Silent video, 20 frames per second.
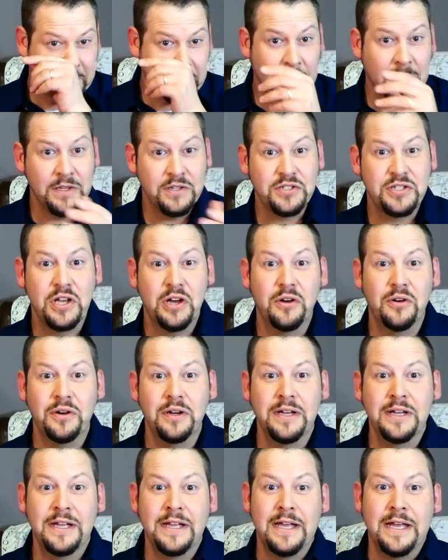
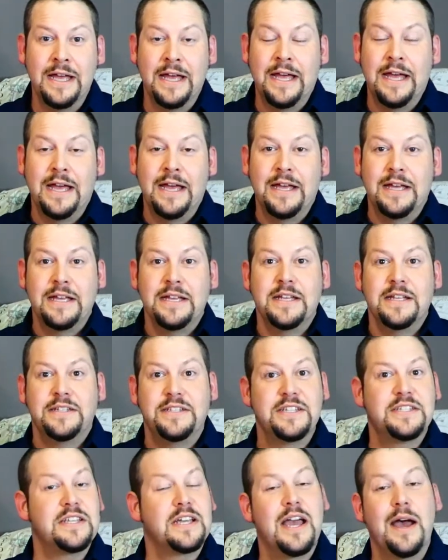So
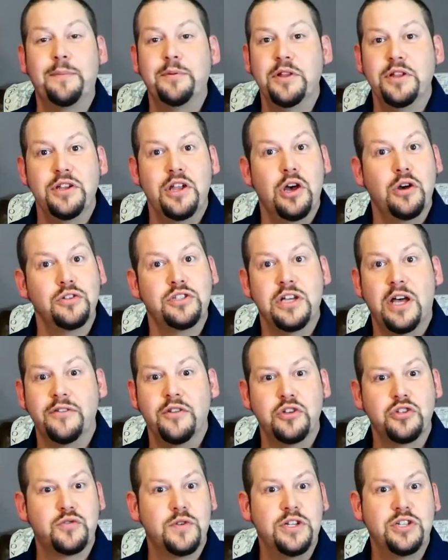just a couple of notes on
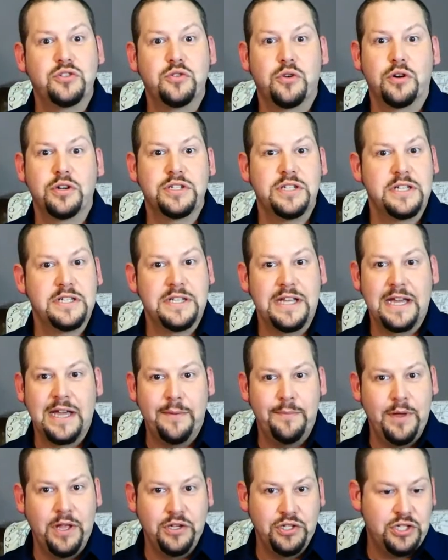those resources. Like I
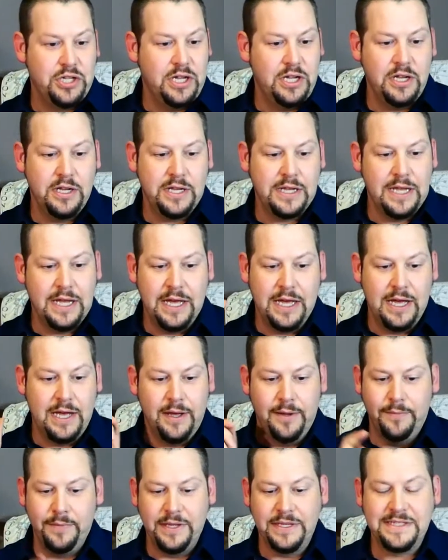mentioned,
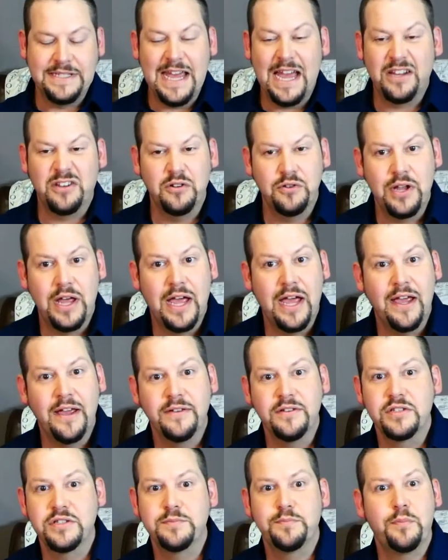X-Acto
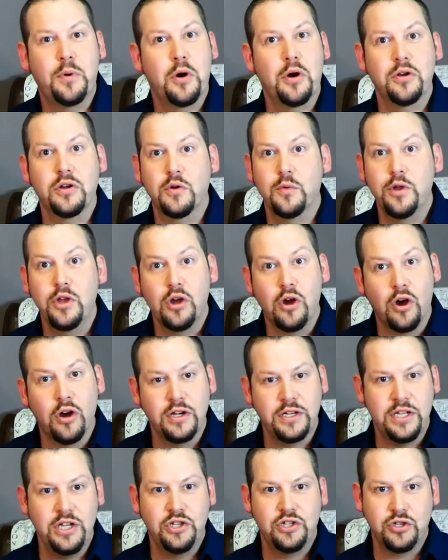knives, partner with your
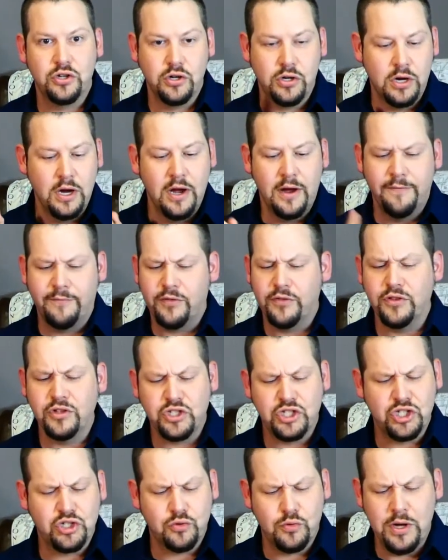art teacher. For the
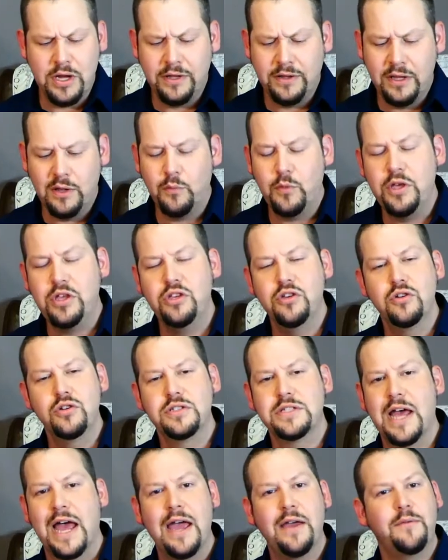string that we use,
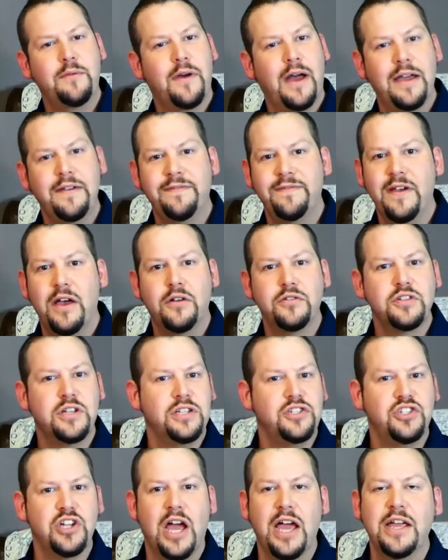I found
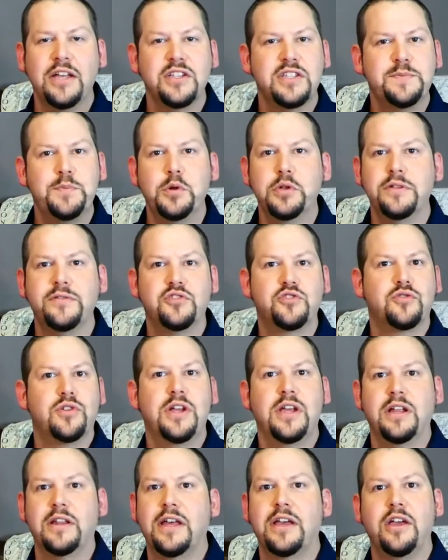a giant spool of
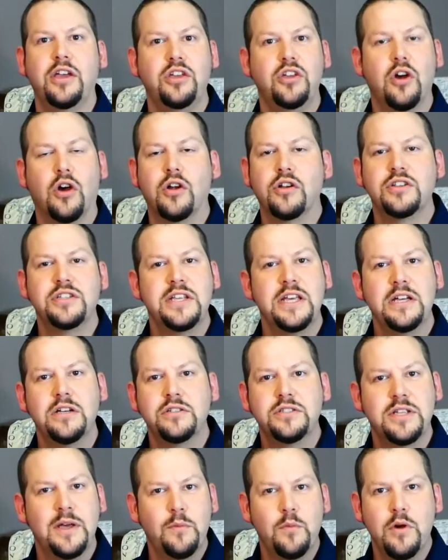string at like a yard sale
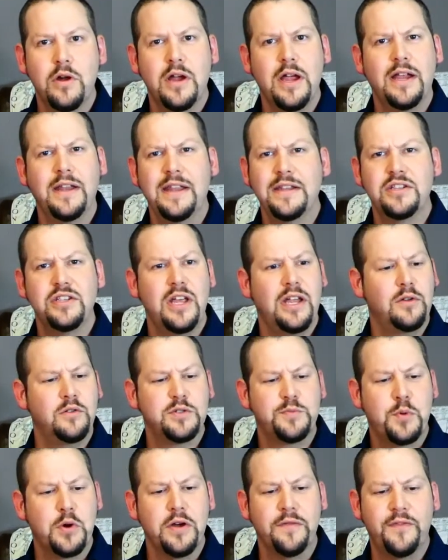somewhere, and it was
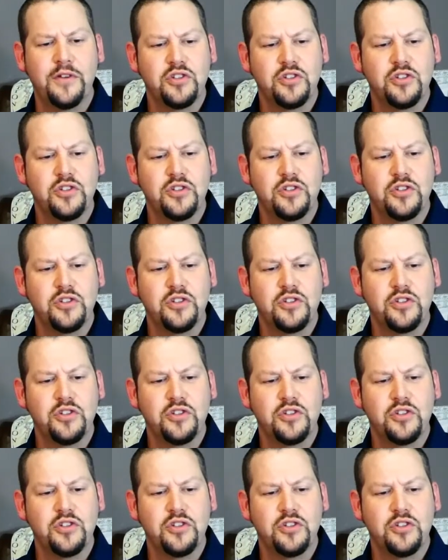perfect